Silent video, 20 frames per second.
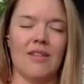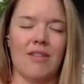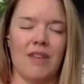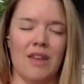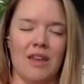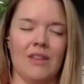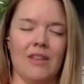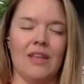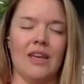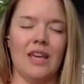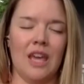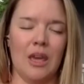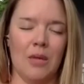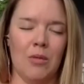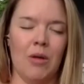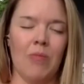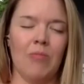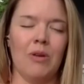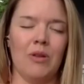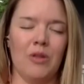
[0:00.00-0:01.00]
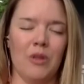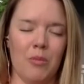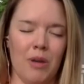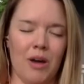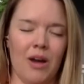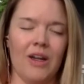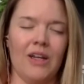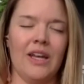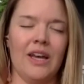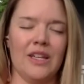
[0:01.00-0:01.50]
thing that came up on the
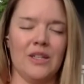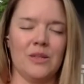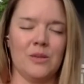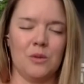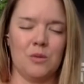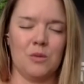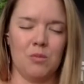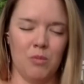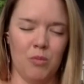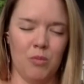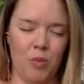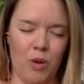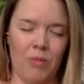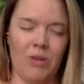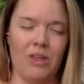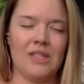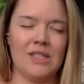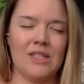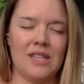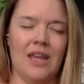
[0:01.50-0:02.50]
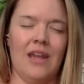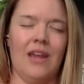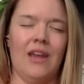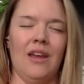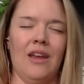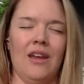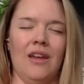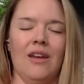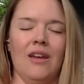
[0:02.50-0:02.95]
podcast was women saying,